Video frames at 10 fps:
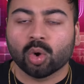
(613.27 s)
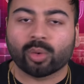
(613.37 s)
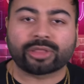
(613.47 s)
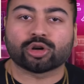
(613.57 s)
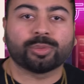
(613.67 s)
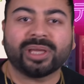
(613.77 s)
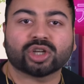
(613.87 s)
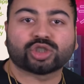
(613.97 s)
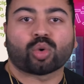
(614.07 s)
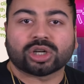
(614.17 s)
whether it be
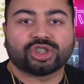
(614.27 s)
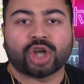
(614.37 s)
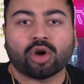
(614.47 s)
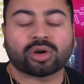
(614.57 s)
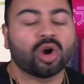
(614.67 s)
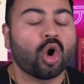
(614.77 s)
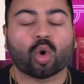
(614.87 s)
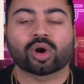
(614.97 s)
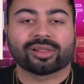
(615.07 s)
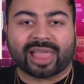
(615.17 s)
a short joke
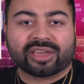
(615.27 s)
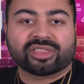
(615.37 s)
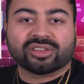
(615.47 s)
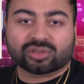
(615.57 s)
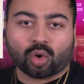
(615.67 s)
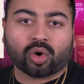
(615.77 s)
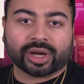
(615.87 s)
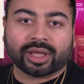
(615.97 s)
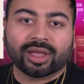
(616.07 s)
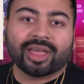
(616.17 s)
or a lengthy
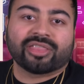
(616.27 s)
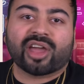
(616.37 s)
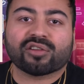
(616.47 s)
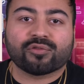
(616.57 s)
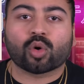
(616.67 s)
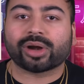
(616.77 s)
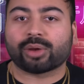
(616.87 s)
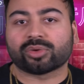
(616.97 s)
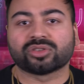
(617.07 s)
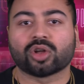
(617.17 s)
story. Therefore,
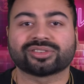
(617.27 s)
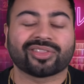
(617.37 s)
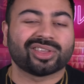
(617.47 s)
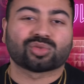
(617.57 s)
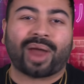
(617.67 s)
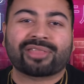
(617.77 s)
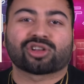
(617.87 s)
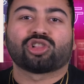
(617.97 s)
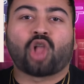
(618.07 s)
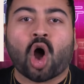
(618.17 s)
it results in these
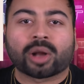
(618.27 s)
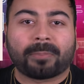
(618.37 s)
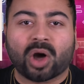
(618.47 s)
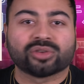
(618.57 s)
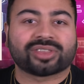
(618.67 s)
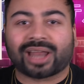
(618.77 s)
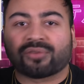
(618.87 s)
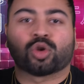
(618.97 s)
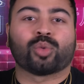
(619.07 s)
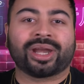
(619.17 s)
rather long posts that
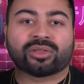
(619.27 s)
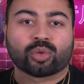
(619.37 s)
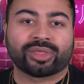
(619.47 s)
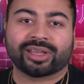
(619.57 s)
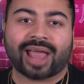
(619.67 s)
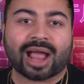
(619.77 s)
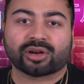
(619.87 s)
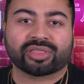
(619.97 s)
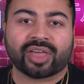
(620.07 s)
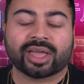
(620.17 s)
have you reading through the
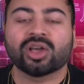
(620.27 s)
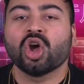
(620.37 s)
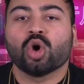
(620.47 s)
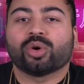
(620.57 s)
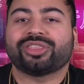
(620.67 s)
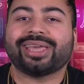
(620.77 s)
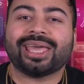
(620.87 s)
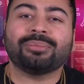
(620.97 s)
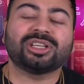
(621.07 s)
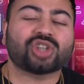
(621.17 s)
entire thing with the
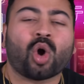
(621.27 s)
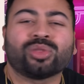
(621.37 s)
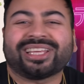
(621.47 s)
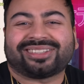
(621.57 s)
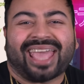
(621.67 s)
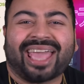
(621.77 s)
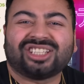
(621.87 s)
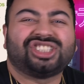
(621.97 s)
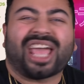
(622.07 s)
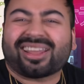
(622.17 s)
image only
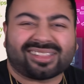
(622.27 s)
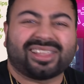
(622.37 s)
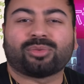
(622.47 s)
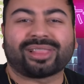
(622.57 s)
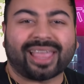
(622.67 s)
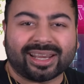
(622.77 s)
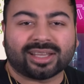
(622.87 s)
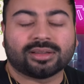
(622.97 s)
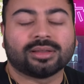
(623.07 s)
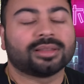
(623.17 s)
tangentially
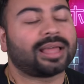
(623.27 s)
related.